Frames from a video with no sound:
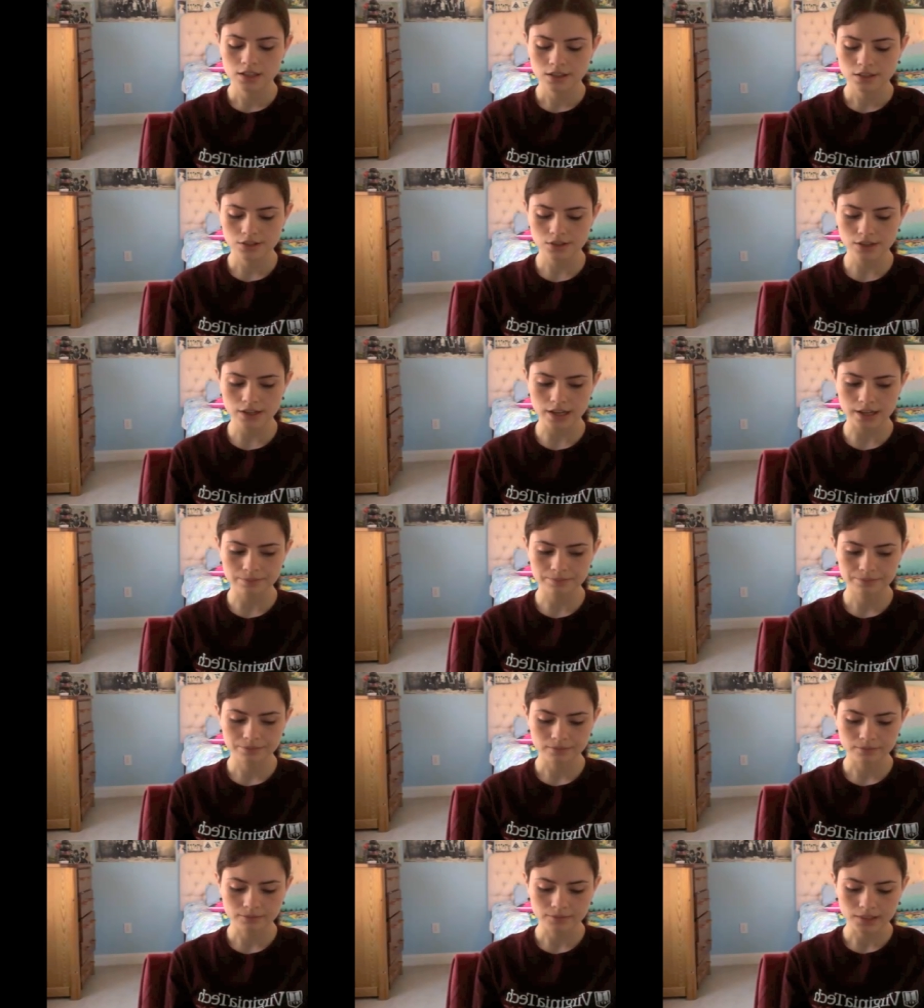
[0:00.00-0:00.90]
So yeah,
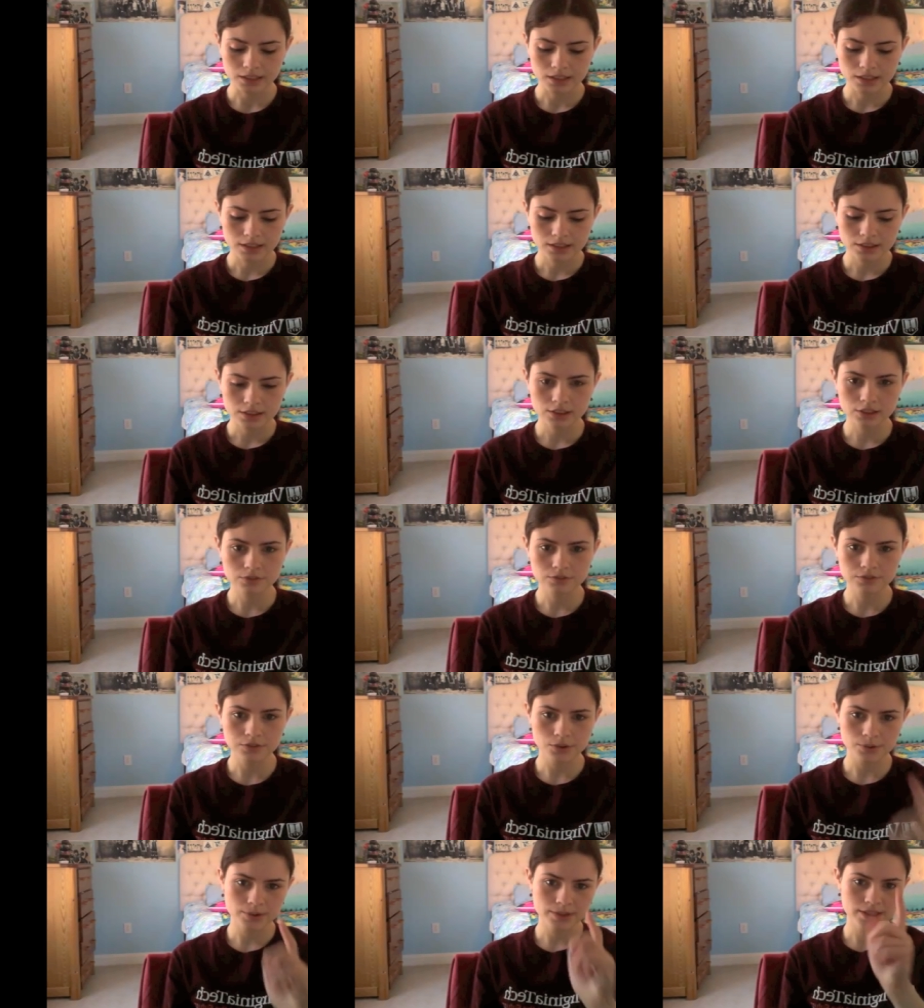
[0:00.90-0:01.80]
look
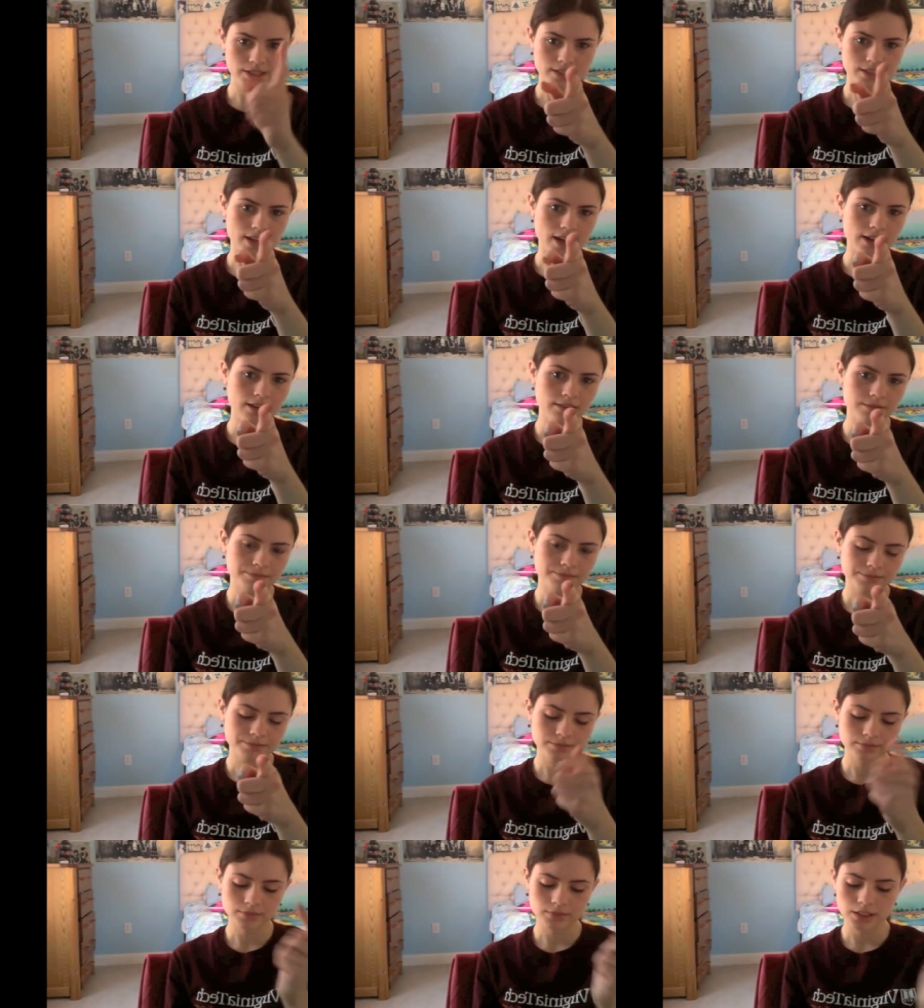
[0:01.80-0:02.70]
forward to that.
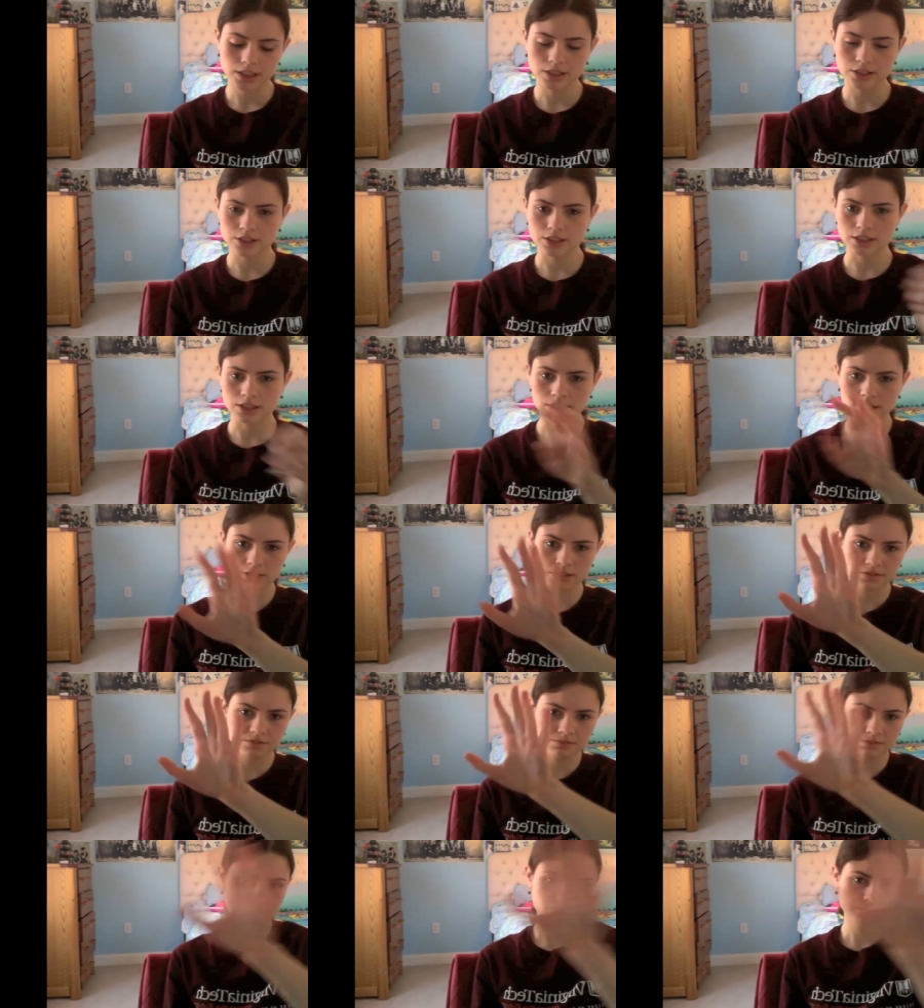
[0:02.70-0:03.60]
Here's a
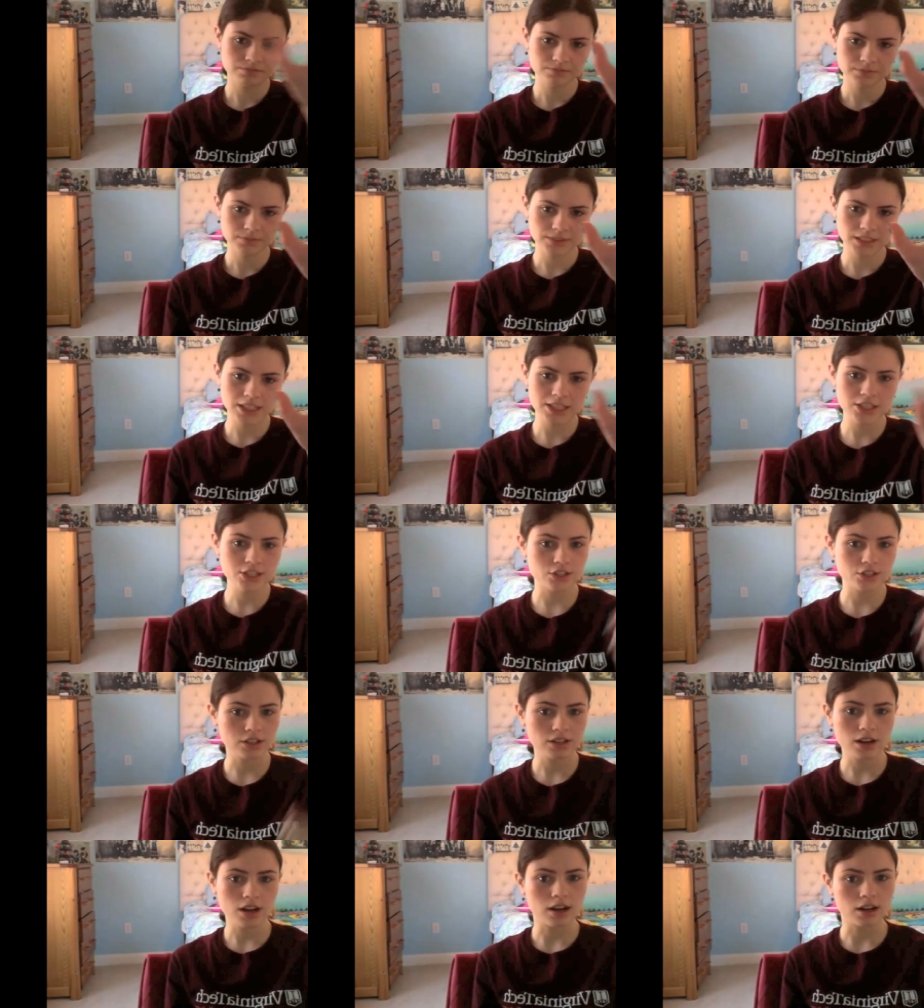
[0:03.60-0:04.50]
little
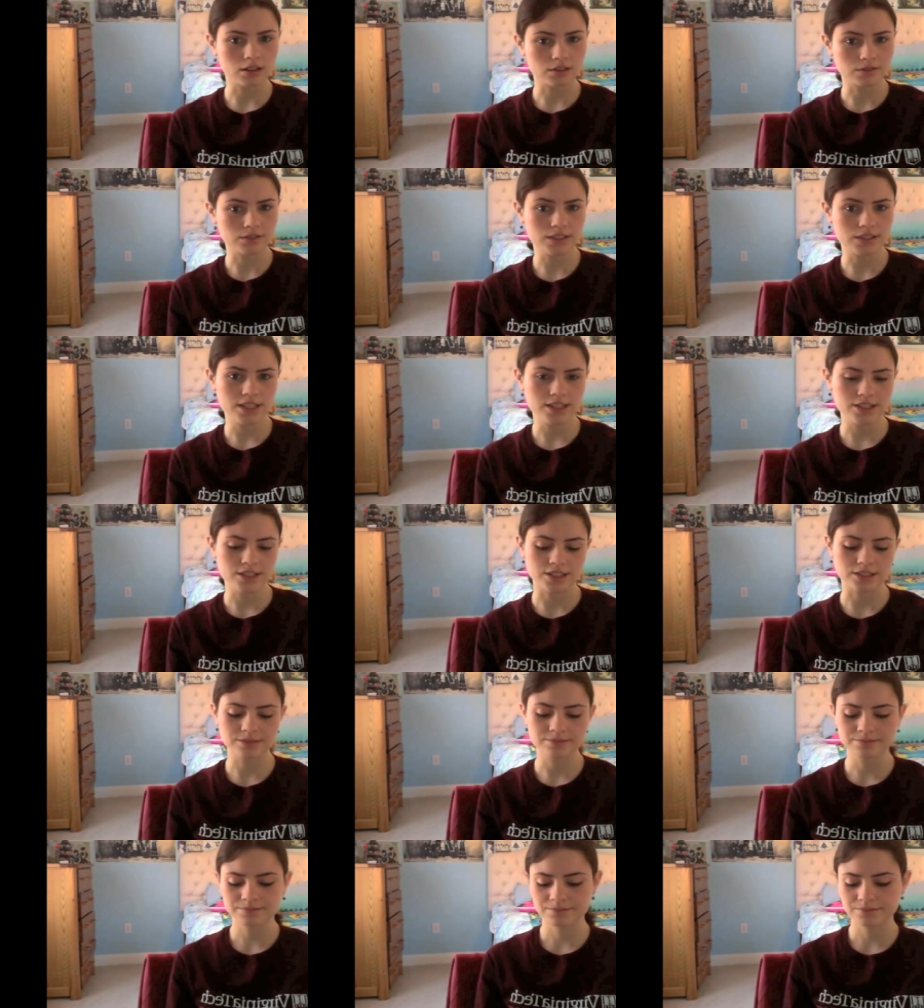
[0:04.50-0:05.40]
teaser of the teaser.